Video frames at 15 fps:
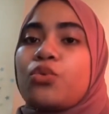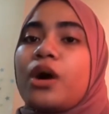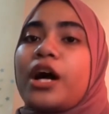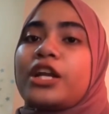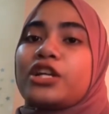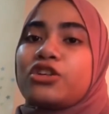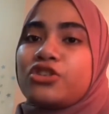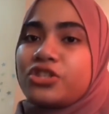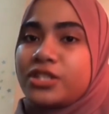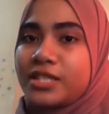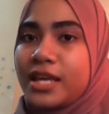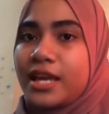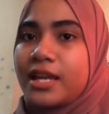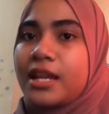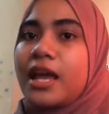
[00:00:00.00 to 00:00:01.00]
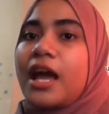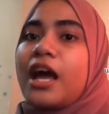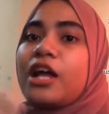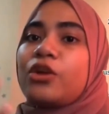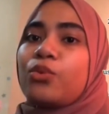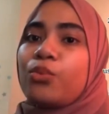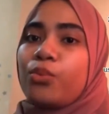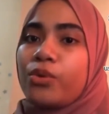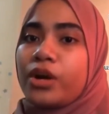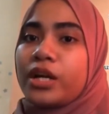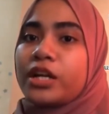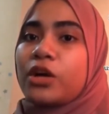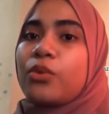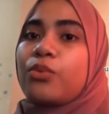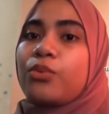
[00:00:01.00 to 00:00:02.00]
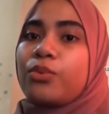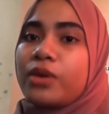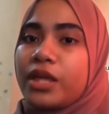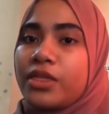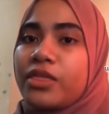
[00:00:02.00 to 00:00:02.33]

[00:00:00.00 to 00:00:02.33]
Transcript: understand and work with